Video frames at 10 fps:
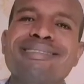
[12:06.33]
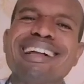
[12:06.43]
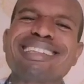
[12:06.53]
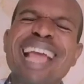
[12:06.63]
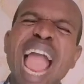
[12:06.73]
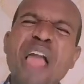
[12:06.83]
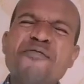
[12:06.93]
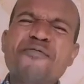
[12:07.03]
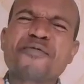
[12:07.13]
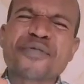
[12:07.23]
that
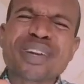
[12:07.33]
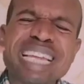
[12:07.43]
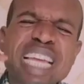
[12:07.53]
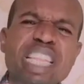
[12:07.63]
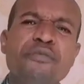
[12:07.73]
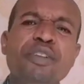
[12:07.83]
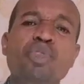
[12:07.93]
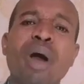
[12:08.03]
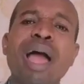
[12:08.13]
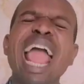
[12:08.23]
every
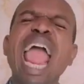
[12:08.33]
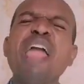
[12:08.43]
individual,